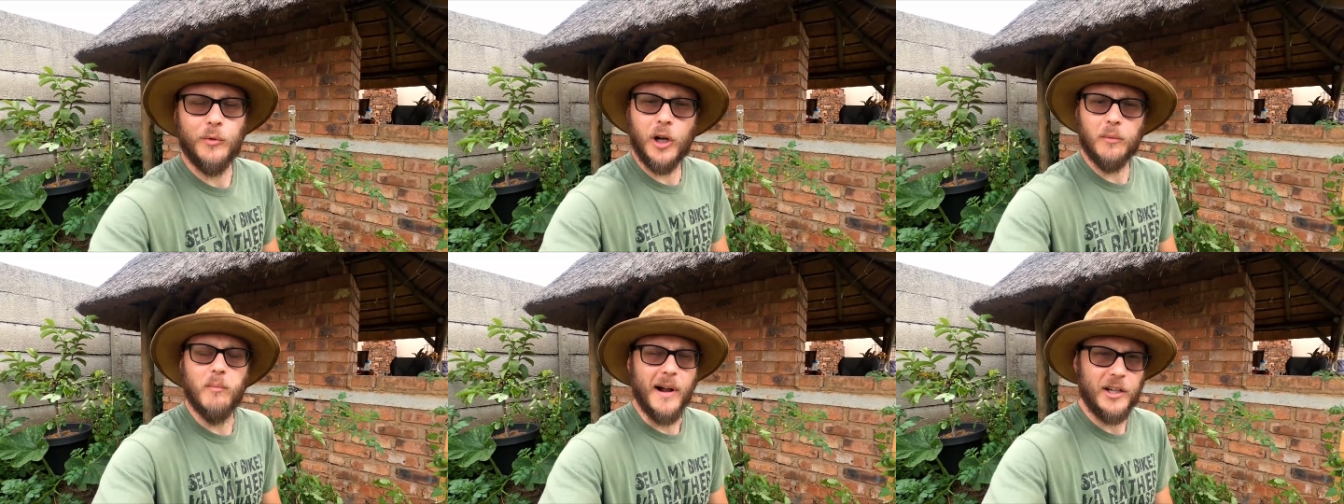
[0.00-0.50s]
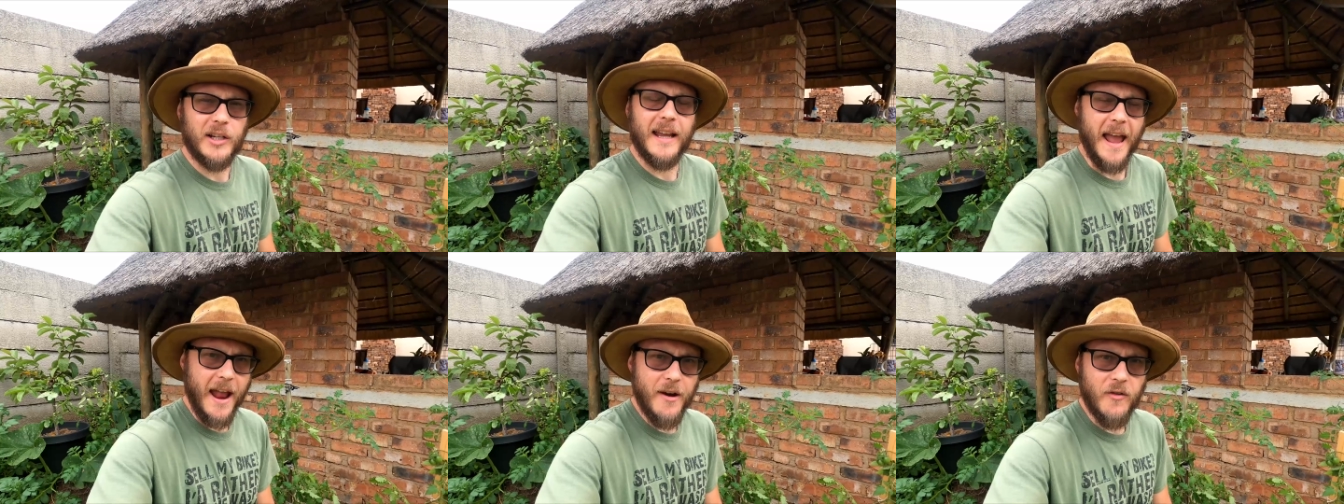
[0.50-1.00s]
Not
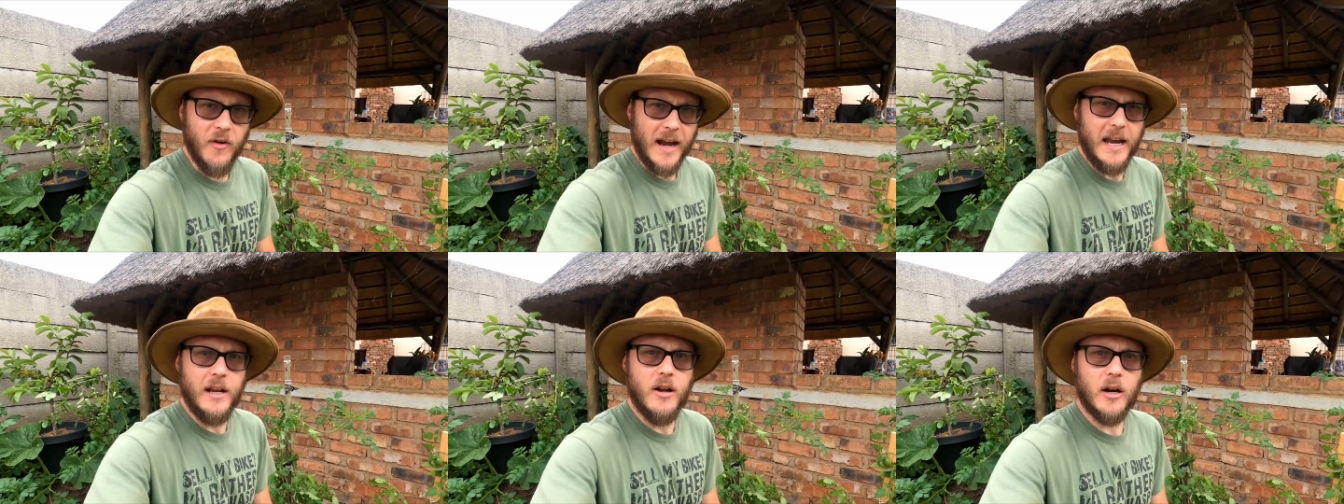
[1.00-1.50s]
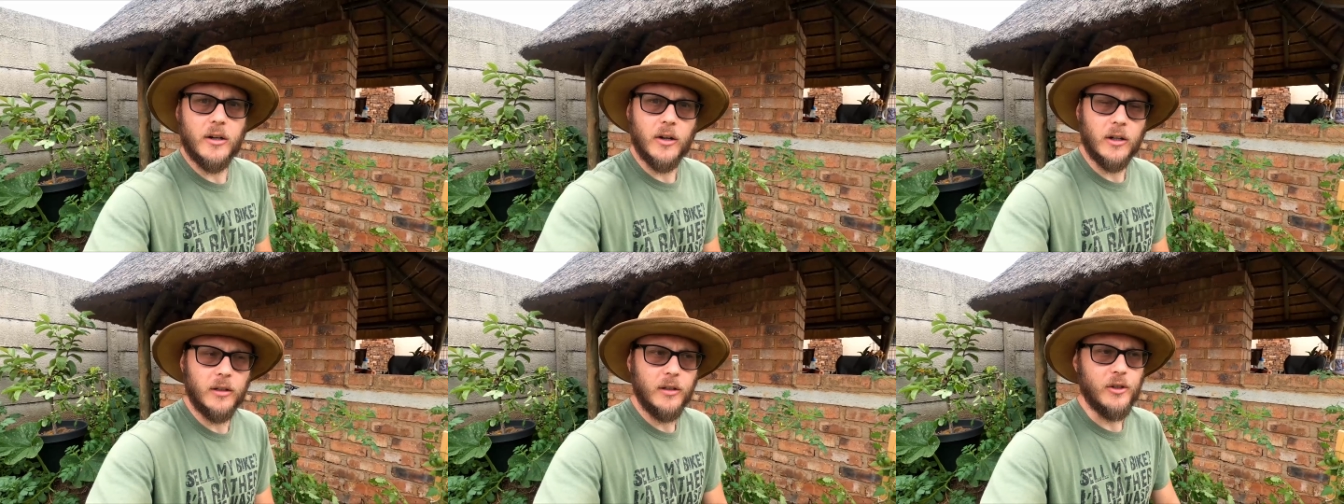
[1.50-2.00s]
much can really go
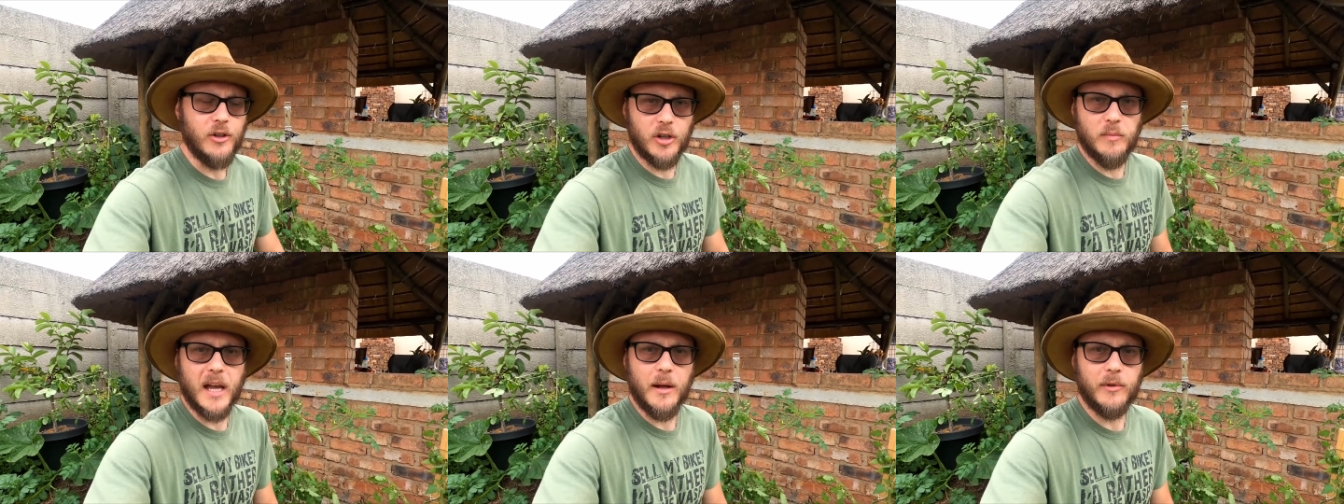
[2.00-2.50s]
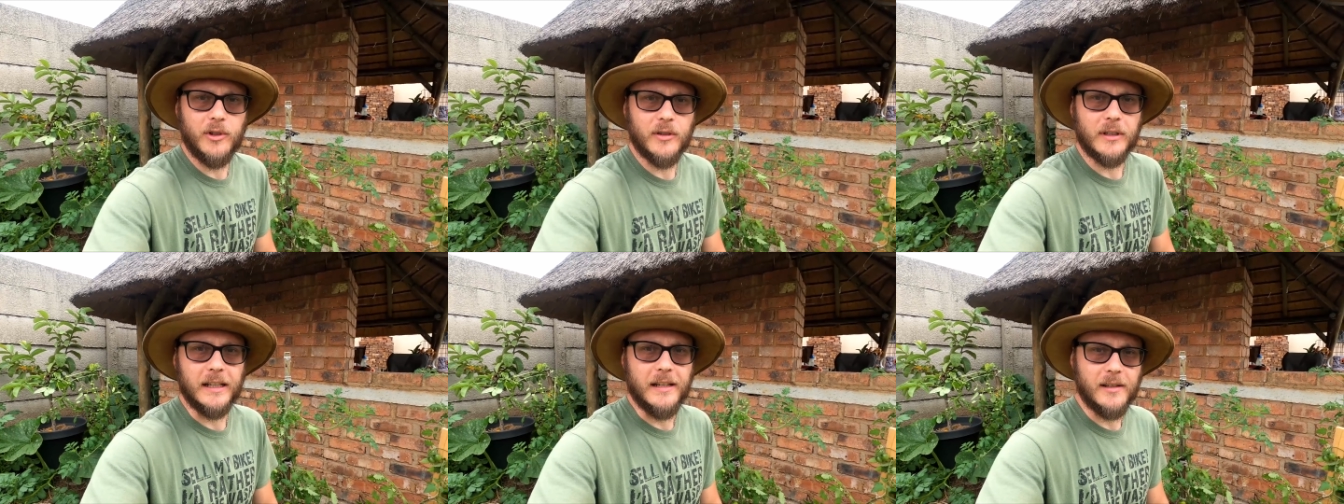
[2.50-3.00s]
wrong. You should be able
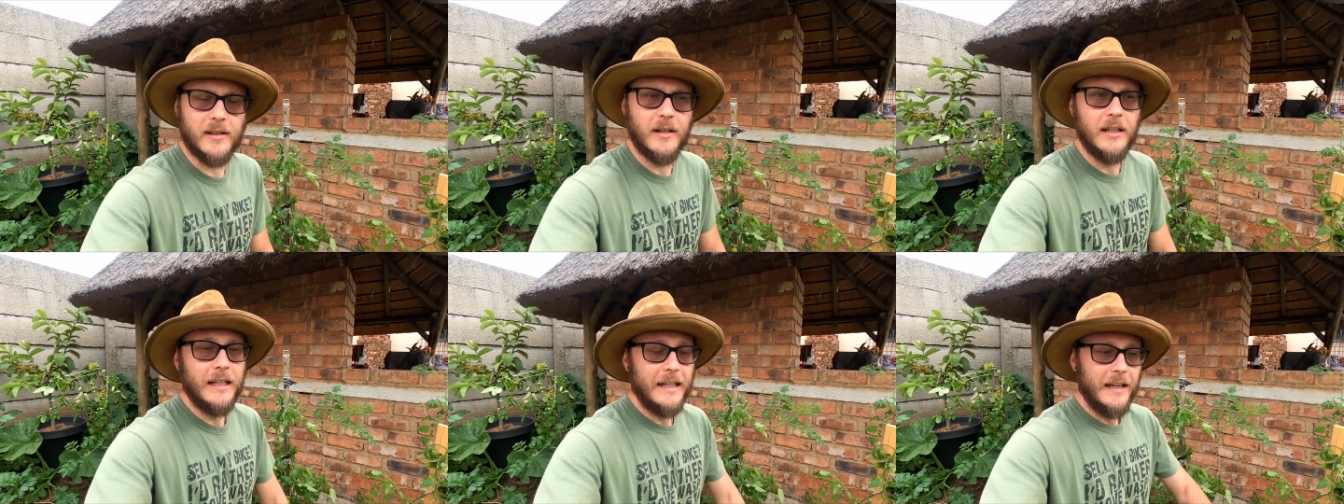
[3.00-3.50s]
to at least,